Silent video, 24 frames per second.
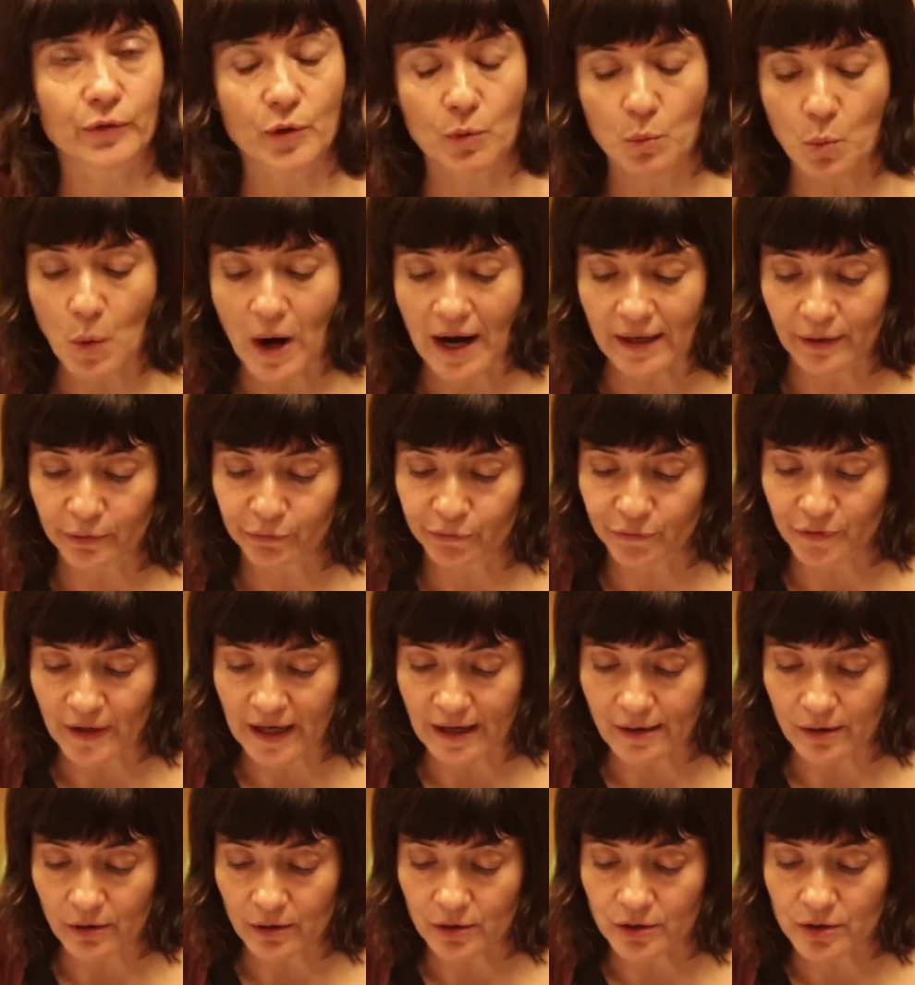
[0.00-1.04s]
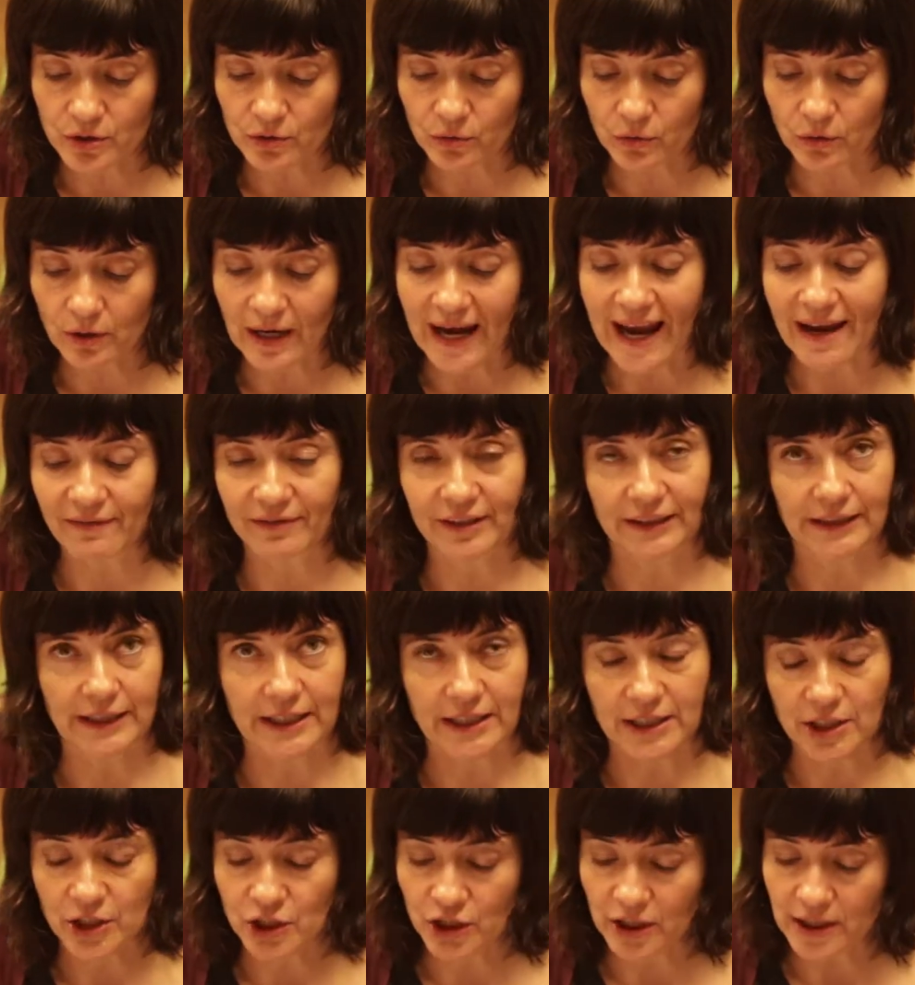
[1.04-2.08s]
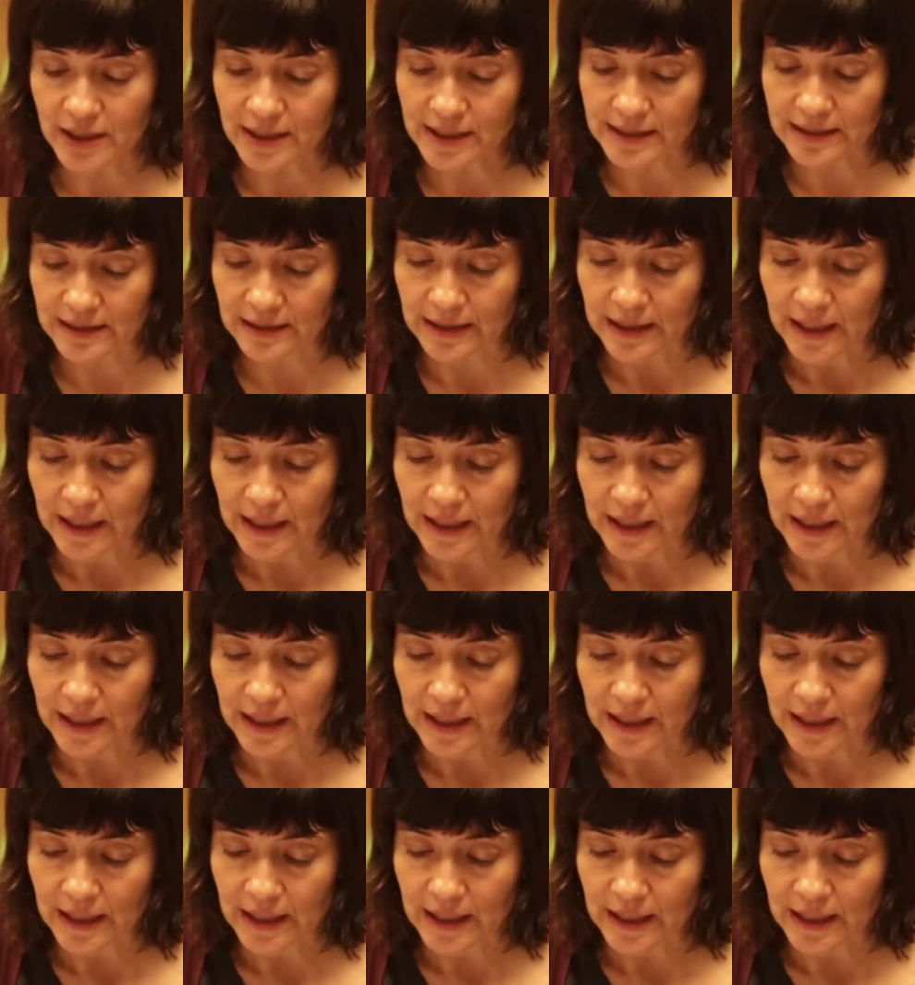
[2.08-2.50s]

from wildfires or avalanches,